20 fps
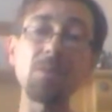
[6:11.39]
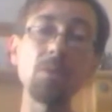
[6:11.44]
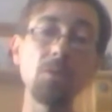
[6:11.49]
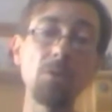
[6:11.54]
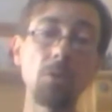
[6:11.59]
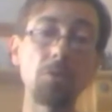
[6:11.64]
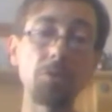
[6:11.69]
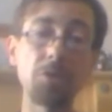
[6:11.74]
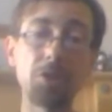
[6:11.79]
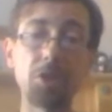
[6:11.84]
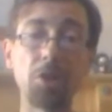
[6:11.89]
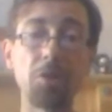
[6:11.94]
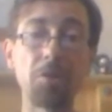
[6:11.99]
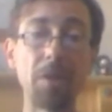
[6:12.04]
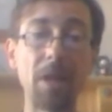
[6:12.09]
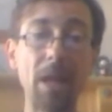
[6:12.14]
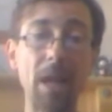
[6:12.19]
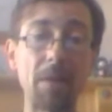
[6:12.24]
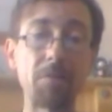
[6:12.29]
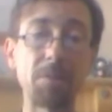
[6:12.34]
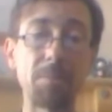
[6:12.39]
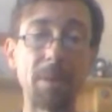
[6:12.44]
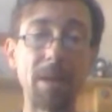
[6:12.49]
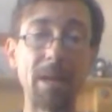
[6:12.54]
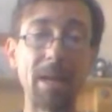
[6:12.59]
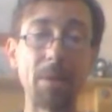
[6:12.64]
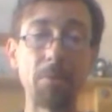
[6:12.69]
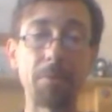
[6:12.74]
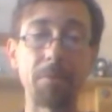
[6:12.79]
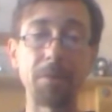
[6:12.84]
or two of the others
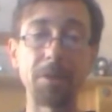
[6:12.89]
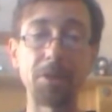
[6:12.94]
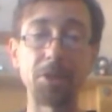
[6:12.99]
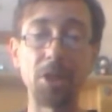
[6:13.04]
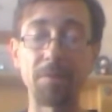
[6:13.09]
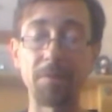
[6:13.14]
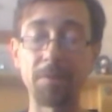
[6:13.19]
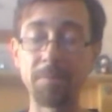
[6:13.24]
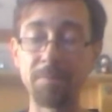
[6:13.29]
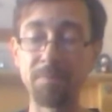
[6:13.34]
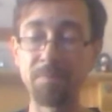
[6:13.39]
playing with each other.